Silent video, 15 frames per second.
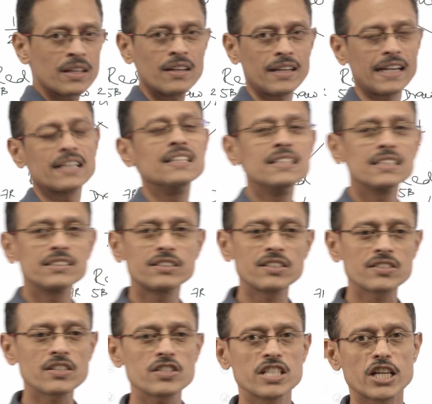Right? This
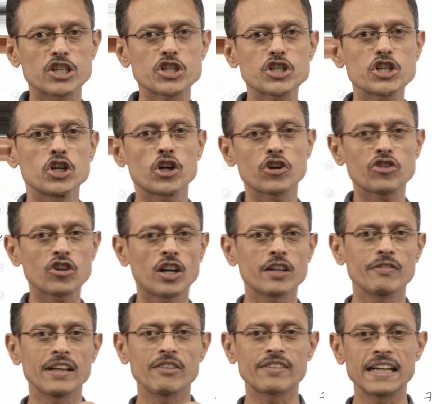is a sure shot
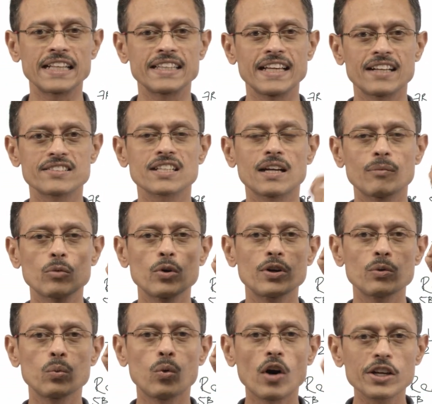way of getting the answer. I'm going to
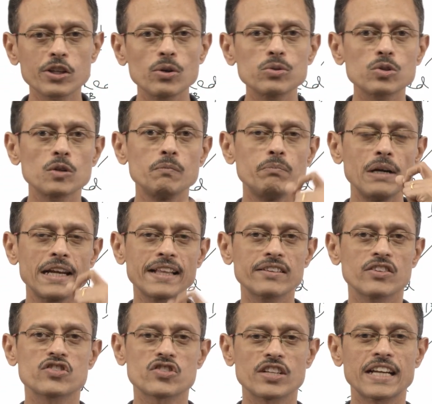walk you through building
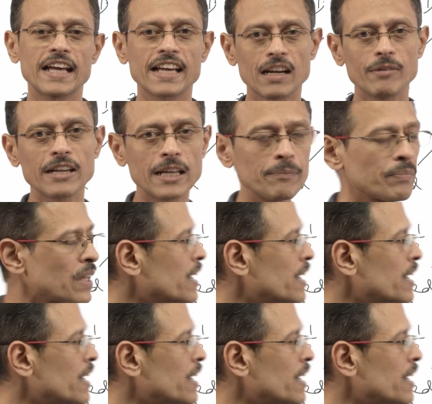this tree diagram again.